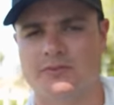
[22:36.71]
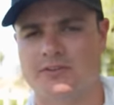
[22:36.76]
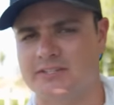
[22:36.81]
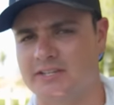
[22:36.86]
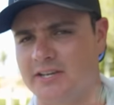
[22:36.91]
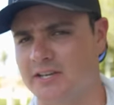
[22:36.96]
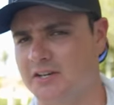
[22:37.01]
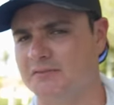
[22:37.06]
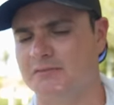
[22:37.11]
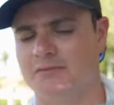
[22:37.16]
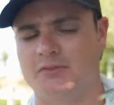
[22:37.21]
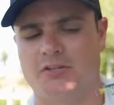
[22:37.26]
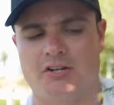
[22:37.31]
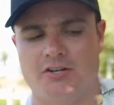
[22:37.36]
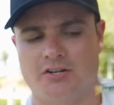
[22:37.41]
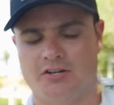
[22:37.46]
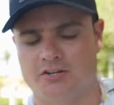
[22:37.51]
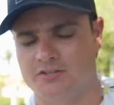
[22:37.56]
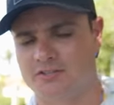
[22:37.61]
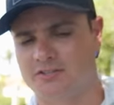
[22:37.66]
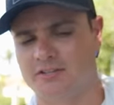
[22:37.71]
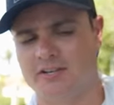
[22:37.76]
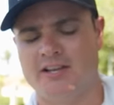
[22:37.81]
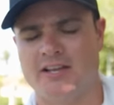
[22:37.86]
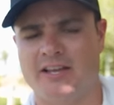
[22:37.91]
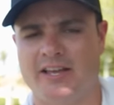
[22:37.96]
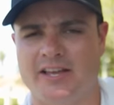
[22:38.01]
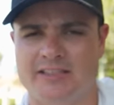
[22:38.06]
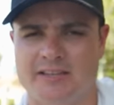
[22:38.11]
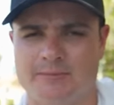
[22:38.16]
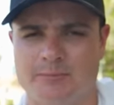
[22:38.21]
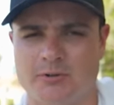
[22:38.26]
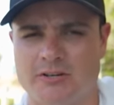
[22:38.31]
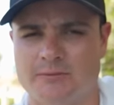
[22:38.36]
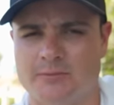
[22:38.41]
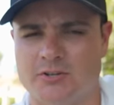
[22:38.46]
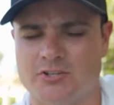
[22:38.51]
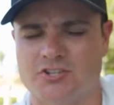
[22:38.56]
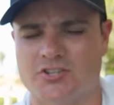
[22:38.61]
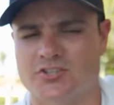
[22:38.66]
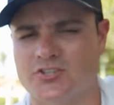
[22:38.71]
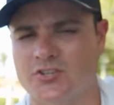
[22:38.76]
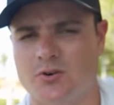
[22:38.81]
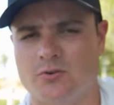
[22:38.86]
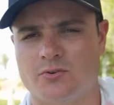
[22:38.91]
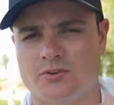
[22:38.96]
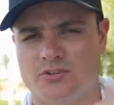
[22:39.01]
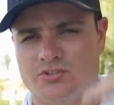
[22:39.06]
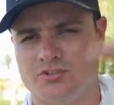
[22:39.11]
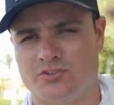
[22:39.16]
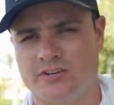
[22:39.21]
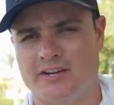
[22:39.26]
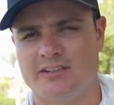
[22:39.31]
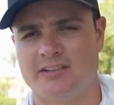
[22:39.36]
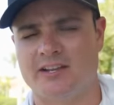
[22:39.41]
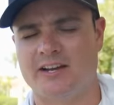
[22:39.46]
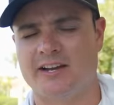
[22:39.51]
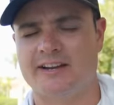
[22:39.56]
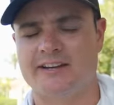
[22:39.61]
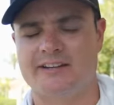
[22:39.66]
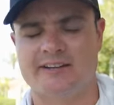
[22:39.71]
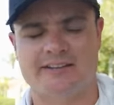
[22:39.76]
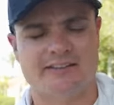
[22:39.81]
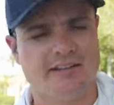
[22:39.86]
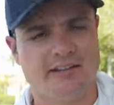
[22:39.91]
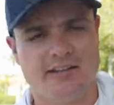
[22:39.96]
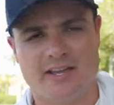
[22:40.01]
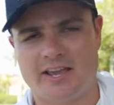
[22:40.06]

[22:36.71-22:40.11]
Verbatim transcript: The tail flutters, and they pretty much just go in a straight line, and,